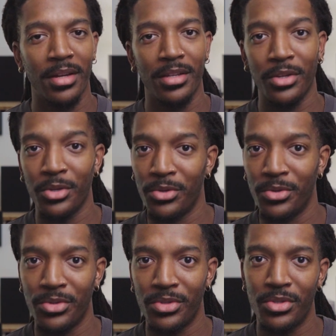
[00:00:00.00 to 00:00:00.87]

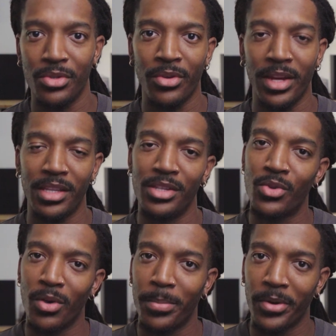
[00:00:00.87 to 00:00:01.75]
use to create these
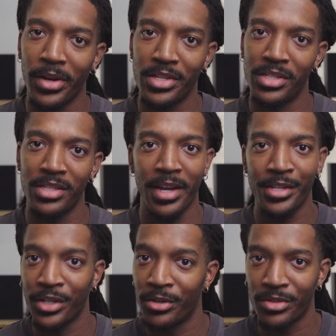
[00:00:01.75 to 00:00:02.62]
chord progressions that I
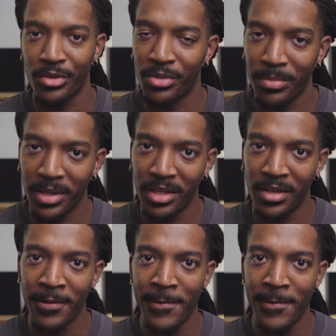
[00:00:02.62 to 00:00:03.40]
share on social media.